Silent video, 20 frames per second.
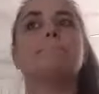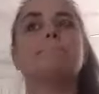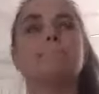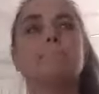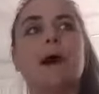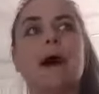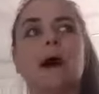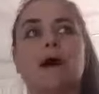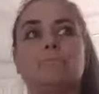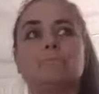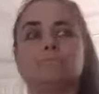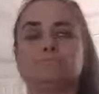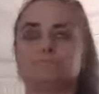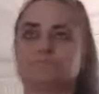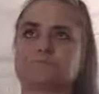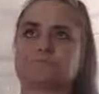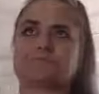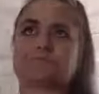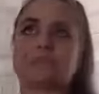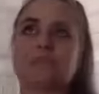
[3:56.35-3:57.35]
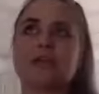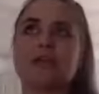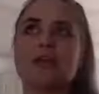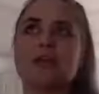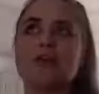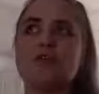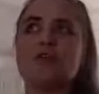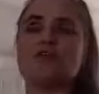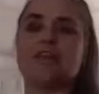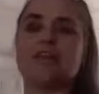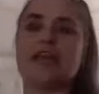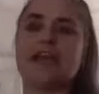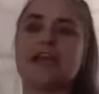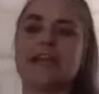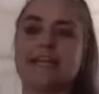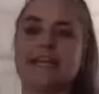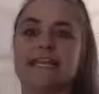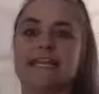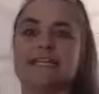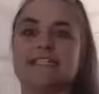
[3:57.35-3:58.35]
But in all
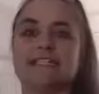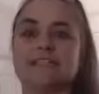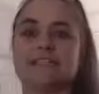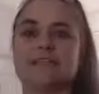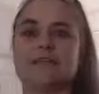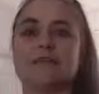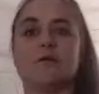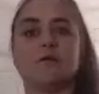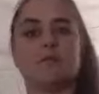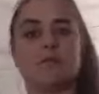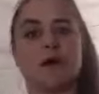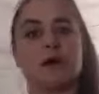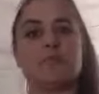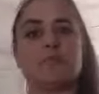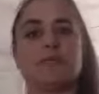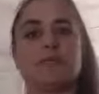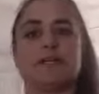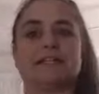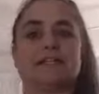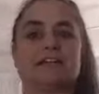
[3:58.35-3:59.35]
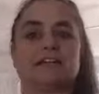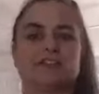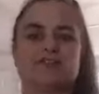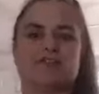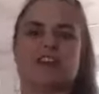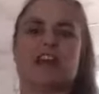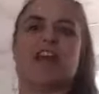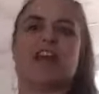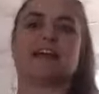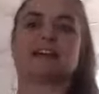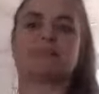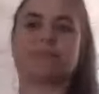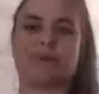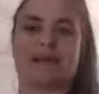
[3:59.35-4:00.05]
fairness, my body does react